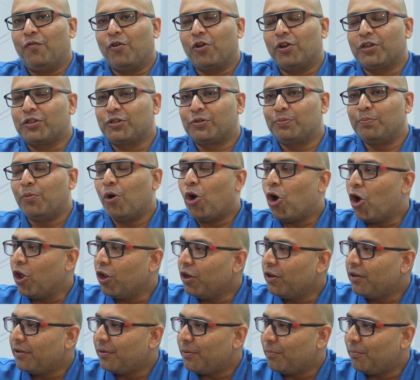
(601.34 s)
a
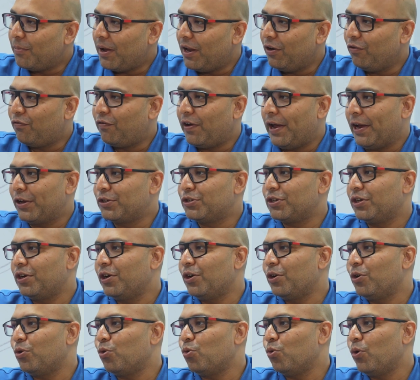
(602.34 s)
small
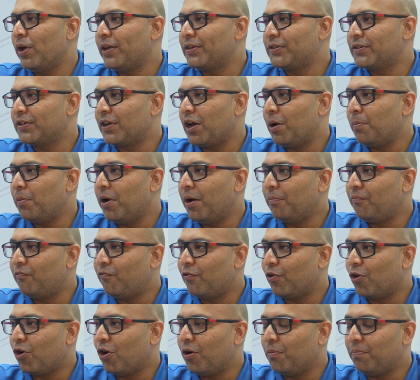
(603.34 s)
manufacturer who has come up
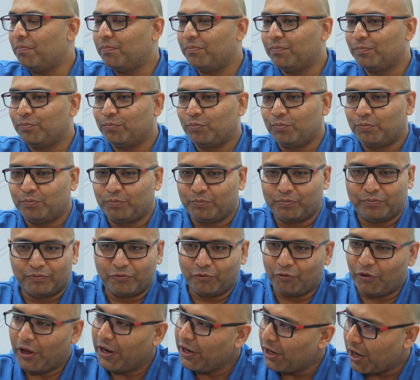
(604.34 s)
from
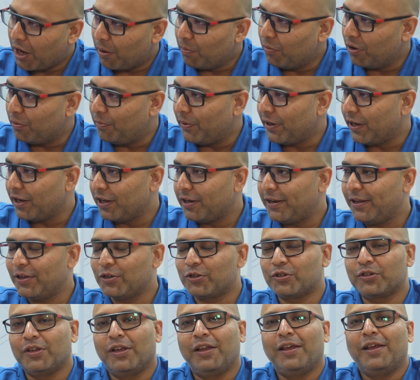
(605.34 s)
very humble
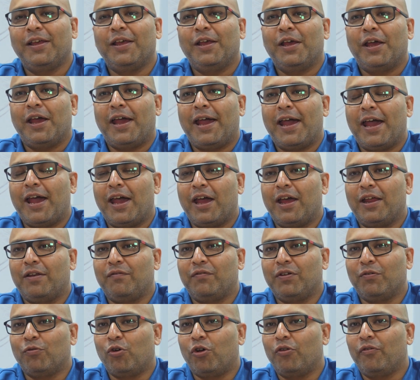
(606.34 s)
beginnings. And
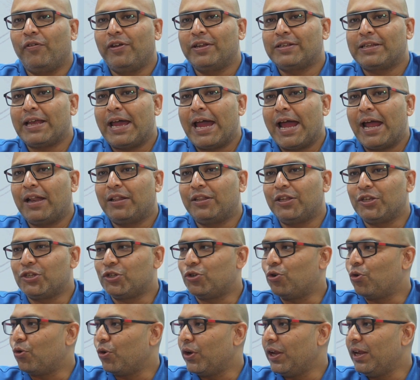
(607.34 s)
we've always had this
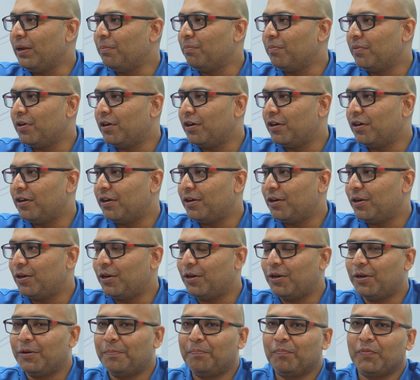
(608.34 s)
dream
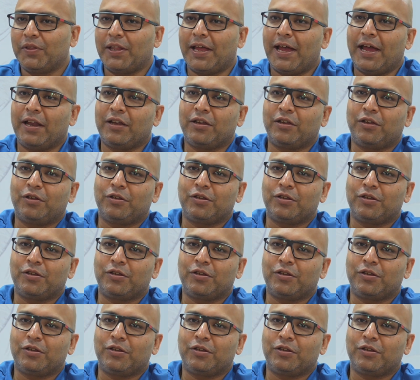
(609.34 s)
that